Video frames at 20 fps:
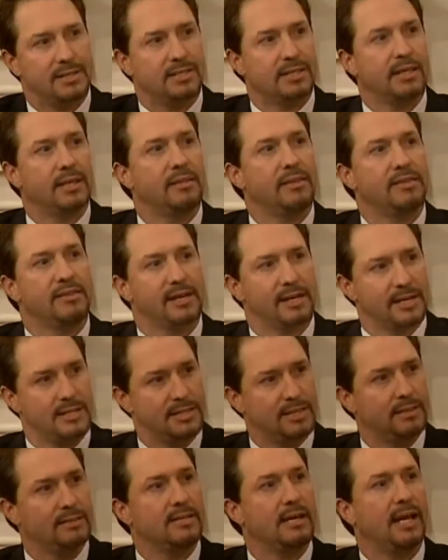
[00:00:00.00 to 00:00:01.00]
as the skin
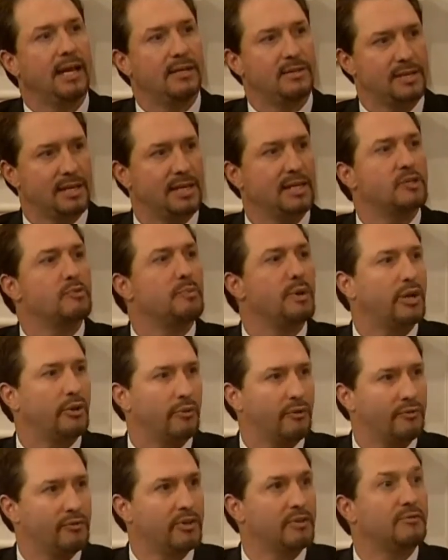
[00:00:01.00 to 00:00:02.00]
thickens and tightens, it gets
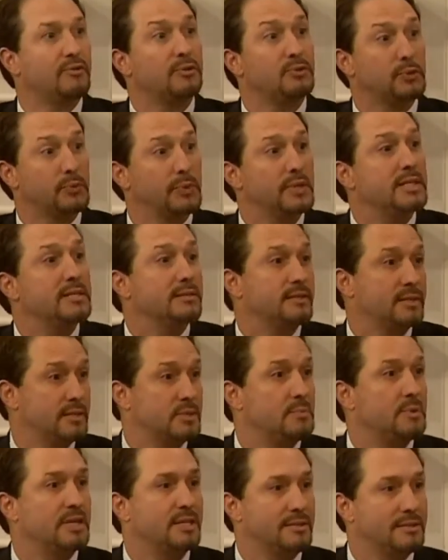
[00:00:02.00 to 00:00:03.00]
better over the first 3 to
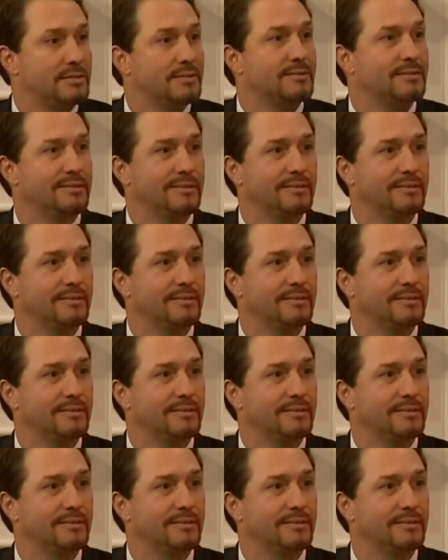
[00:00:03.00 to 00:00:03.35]
6 months.